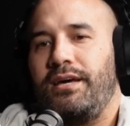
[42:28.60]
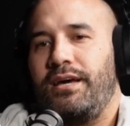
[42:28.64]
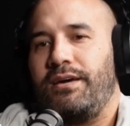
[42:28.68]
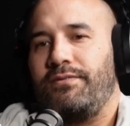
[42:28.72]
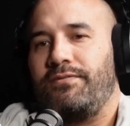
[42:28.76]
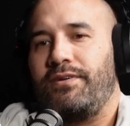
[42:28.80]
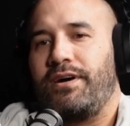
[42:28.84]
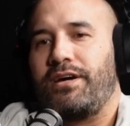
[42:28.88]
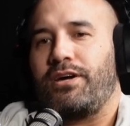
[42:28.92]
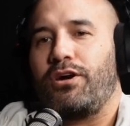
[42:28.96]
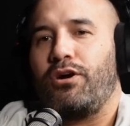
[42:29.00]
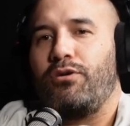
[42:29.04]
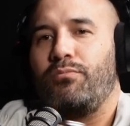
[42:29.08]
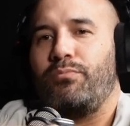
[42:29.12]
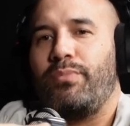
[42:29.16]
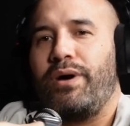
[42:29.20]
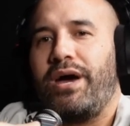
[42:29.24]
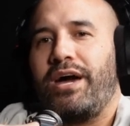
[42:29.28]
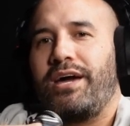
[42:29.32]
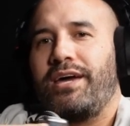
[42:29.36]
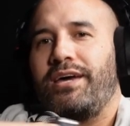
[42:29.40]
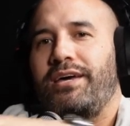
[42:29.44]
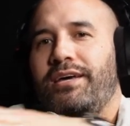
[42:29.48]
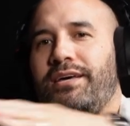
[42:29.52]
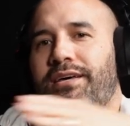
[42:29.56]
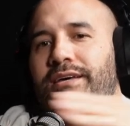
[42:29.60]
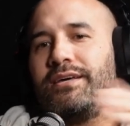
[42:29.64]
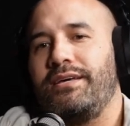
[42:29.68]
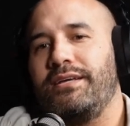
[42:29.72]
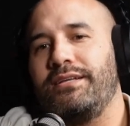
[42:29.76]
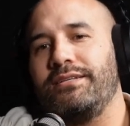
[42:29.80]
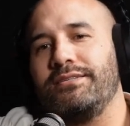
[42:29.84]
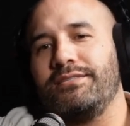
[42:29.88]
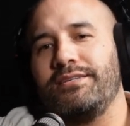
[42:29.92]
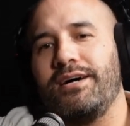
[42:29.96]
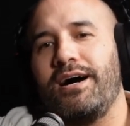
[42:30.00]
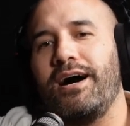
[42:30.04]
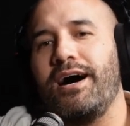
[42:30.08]
if I go back
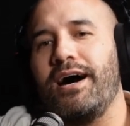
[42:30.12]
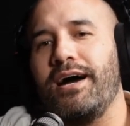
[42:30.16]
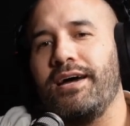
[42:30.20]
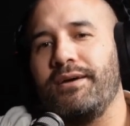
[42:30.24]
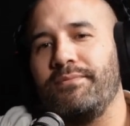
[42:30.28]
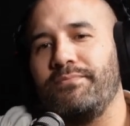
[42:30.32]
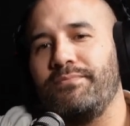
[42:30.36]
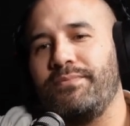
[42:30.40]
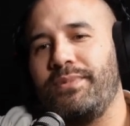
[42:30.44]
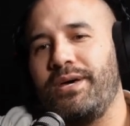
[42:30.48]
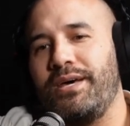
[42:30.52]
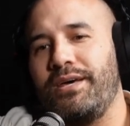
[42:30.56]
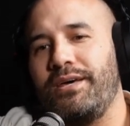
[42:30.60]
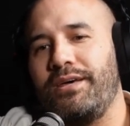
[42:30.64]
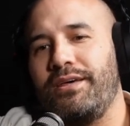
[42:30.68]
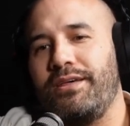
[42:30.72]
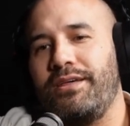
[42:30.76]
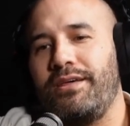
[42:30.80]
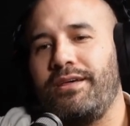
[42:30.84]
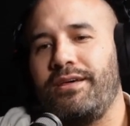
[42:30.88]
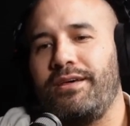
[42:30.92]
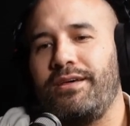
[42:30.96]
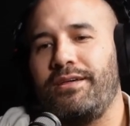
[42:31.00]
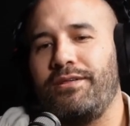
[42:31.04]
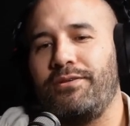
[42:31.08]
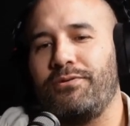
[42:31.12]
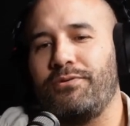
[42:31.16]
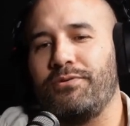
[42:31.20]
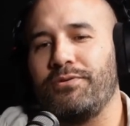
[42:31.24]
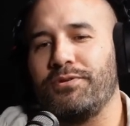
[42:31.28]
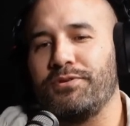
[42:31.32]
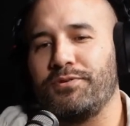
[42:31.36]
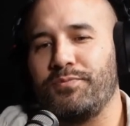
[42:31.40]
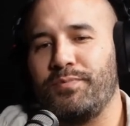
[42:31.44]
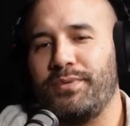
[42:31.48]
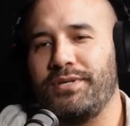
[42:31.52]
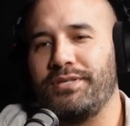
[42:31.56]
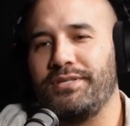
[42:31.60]
in time through
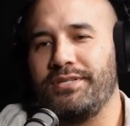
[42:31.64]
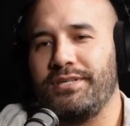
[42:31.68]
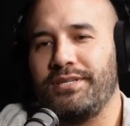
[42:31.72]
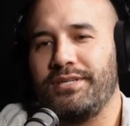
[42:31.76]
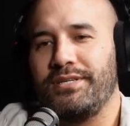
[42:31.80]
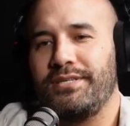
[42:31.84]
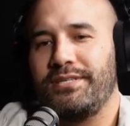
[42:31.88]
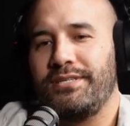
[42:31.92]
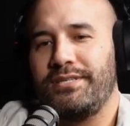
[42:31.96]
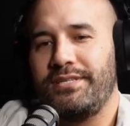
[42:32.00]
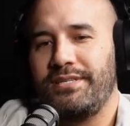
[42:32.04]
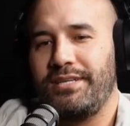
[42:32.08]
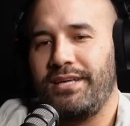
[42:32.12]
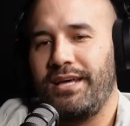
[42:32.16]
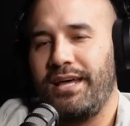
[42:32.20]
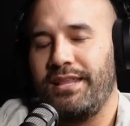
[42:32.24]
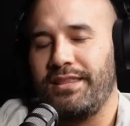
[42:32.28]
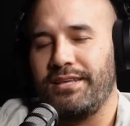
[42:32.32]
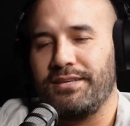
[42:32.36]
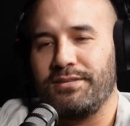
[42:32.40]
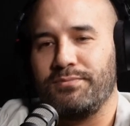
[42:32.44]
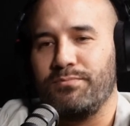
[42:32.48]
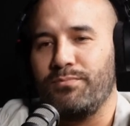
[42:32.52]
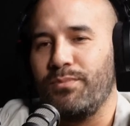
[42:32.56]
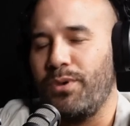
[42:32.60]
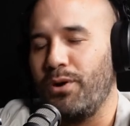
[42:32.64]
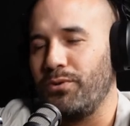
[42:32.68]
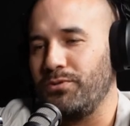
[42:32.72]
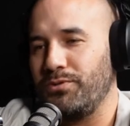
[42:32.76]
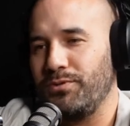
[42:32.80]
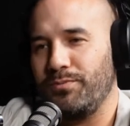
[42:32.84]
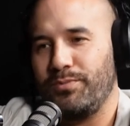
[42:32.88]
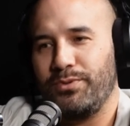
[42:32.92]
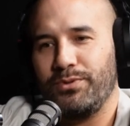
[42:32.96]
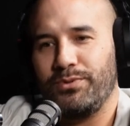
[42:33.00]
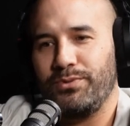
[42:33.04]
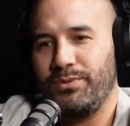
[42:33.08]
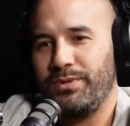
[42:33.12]
this business, there's
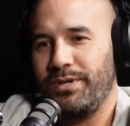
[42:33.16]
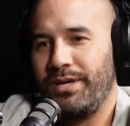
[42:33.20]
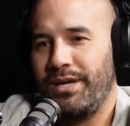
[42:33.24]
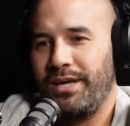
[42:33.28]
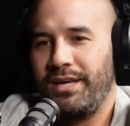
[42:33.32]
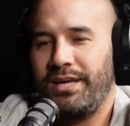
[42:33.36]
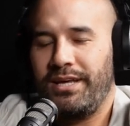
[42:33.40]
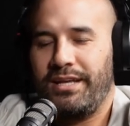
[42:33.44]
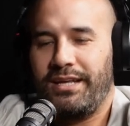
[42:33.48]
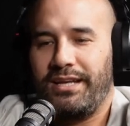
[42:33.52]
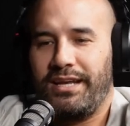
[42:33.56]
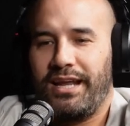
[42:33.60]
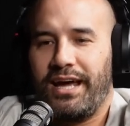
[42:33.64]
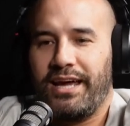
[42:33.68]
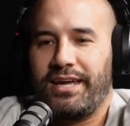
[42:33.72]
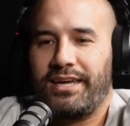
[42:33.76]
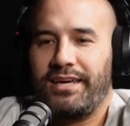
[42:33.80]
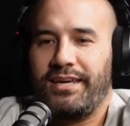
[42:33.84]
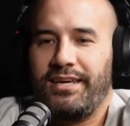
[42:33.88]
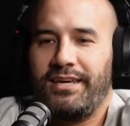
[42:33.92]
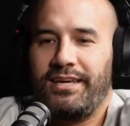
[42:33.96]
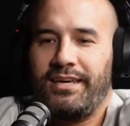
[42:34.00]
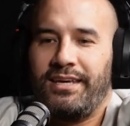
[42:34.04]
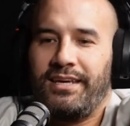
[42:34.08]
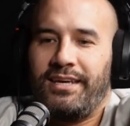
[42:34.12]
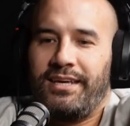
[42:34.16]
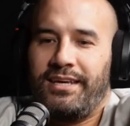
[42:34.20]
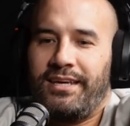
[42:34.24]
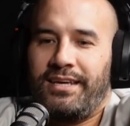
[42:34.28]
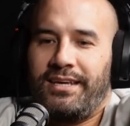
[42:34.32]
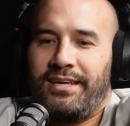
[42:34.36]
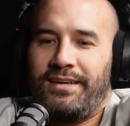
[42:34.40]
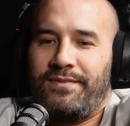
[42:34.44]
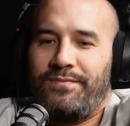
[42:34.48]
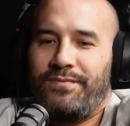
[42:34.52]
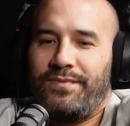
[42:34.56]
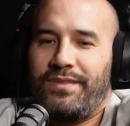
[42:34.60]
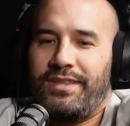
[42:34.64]
multiple, like
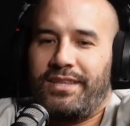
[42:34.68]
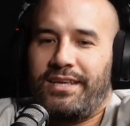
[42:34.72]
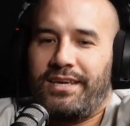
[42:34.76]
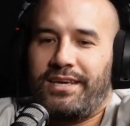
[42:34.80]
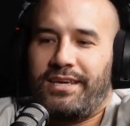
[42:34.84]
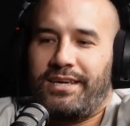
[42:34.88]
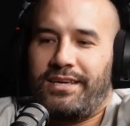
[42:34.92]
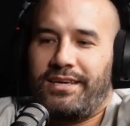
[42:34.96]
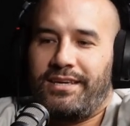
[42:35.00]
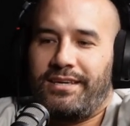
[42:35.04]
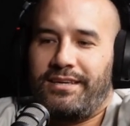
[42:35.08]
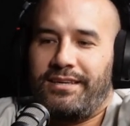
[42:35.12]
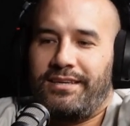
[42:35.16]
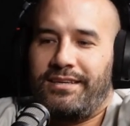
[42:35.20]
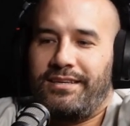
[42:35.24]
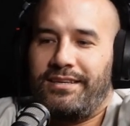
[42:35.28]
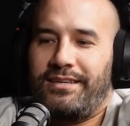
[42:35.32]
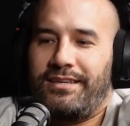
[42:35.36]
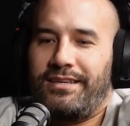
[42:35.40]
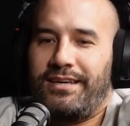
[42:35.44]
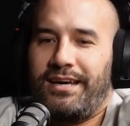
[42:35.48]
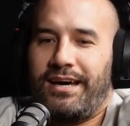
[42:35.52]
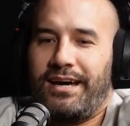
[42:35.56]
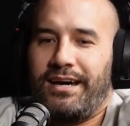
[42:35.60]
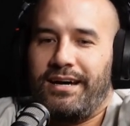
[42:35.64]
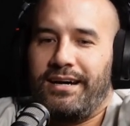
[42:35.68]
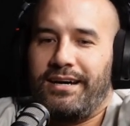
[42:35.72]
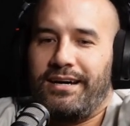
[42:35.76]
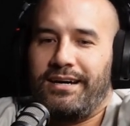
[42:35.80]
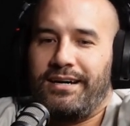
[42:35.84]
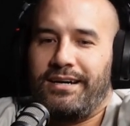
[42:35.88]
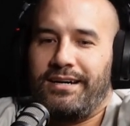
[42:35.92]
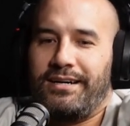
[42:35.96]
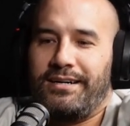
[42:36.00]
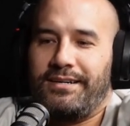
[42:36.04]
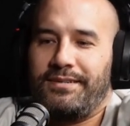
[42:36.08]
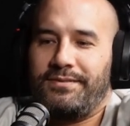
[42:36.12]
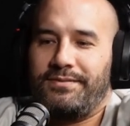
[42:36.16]
the
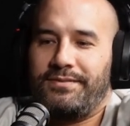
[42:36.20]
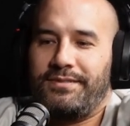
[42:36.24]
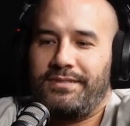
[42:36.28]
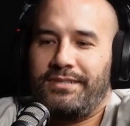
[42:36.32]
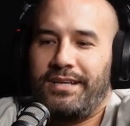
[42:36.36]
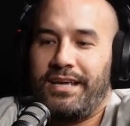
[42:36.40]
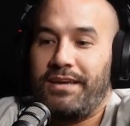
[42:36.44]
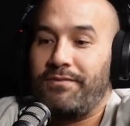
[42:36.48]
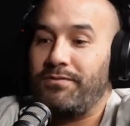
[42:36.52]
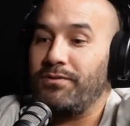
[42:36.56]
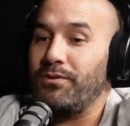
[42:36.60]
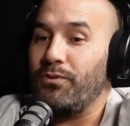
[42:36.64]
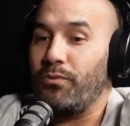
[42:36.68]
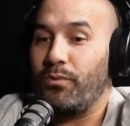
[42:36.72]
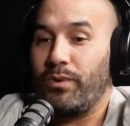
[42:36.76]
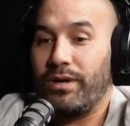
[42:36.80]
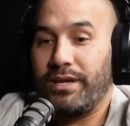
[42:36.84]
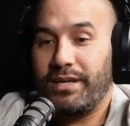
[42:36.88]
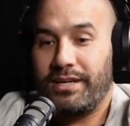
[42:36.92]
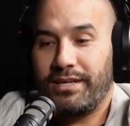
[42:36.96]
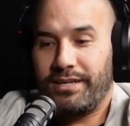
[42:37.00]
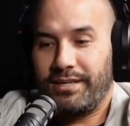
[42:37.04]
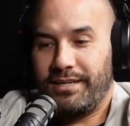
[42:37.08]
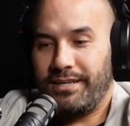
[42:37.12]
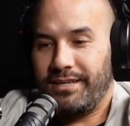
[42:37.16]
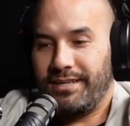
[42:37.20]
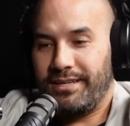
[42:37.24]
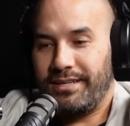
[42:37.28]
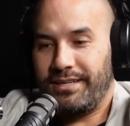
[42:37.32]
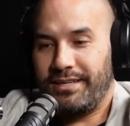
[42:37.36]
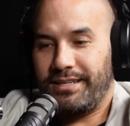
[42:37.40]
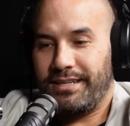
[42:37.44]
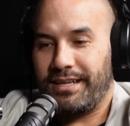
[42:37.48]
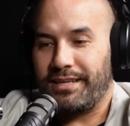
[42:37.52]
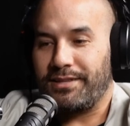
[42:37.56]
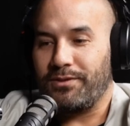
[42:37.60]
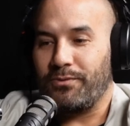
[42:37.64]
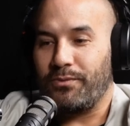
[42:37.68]
even the wedding,
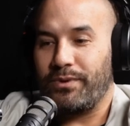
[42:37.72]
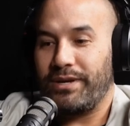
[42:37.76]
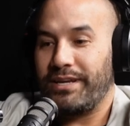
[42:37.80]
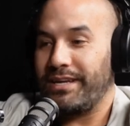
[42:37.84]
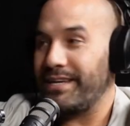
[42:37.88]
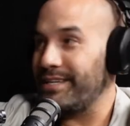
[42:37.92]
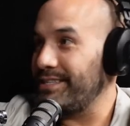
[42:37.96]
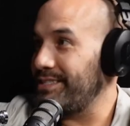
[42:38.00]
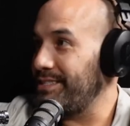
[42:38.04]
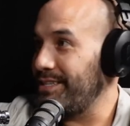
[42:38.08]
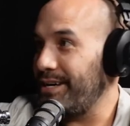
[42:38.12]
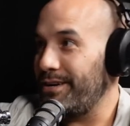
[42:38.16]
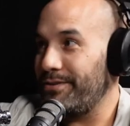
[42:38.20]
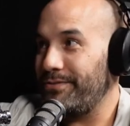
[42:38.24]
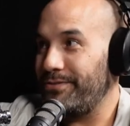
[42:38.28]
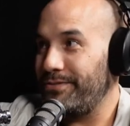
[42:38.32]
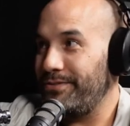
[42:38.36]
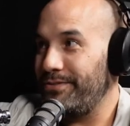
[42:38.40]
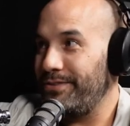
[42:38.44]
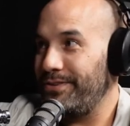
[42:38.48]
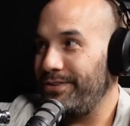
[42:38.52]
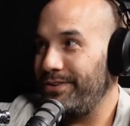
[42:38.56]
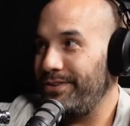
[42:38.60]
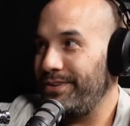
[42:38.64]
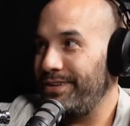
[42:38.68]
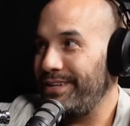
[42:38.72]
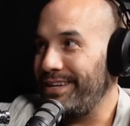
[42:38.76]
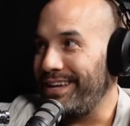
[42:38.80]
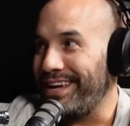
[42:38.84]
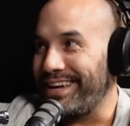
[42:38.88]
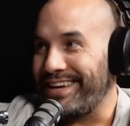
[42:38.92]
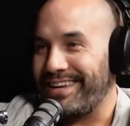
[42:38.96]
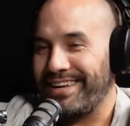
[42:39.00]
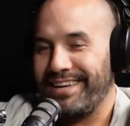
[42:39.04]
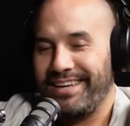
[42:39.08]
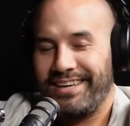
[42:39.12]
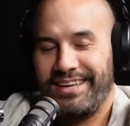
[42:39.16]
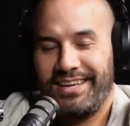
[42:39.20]
like the wedding itself,
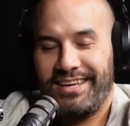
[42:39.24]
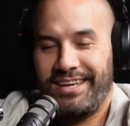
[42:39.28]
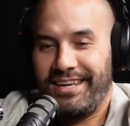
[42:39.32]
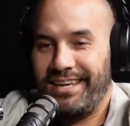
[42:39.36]
like